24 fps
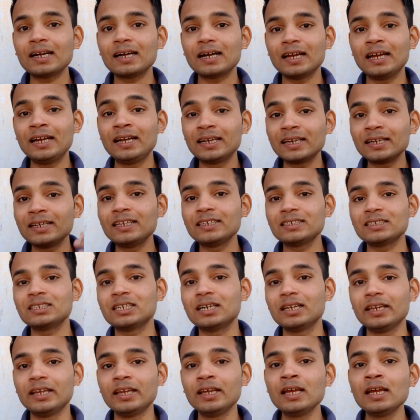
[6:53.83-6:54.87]

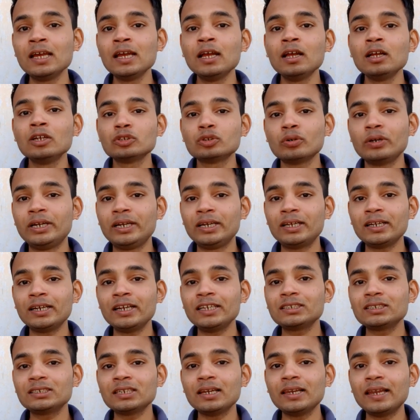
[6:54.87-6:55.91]
internationally, so
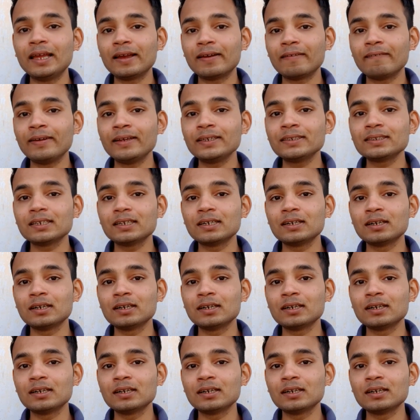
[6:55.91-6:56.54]
international language,